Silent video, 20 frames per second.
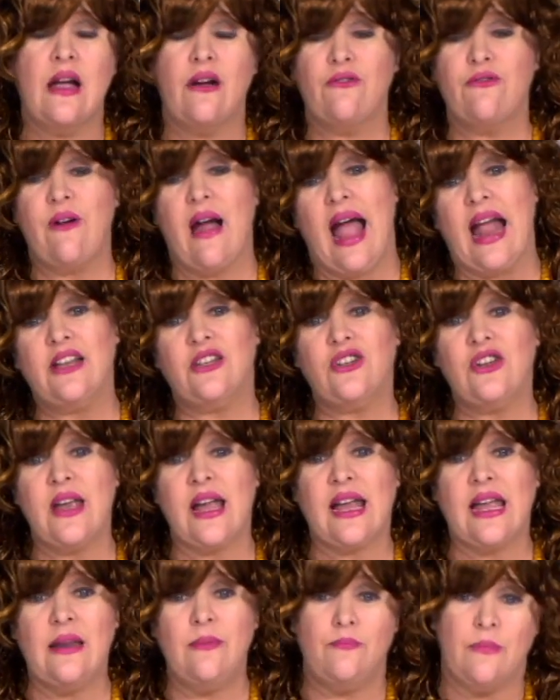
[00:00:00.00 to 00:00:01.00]
fried
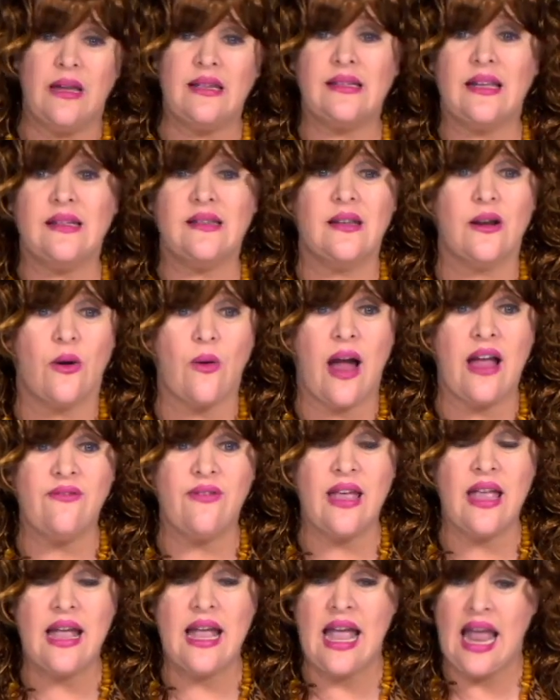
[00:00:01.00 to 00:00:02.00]
chicken, biscuits and
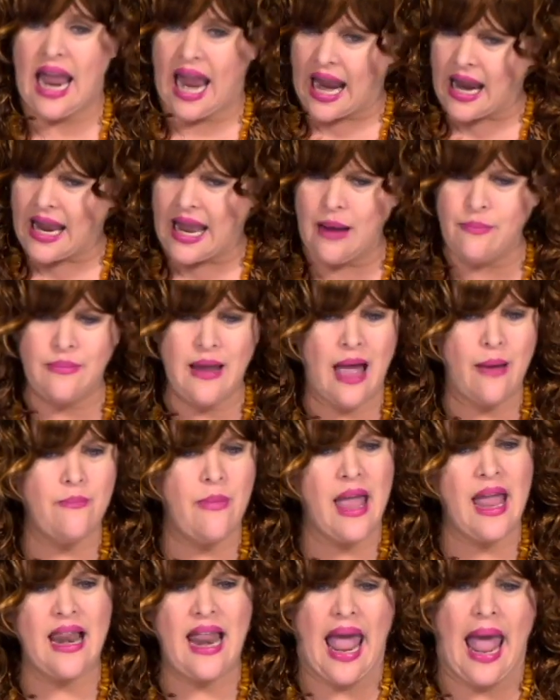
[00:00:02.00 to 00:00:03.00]
gravy, and keep that
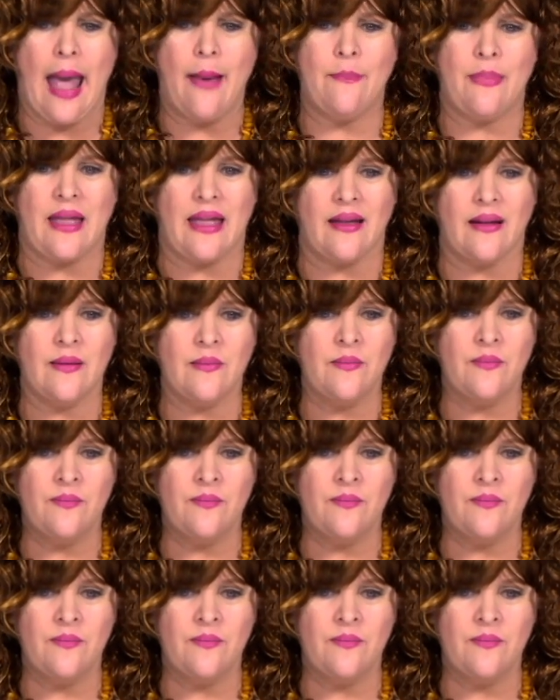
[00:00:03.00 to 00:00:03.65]
man happy.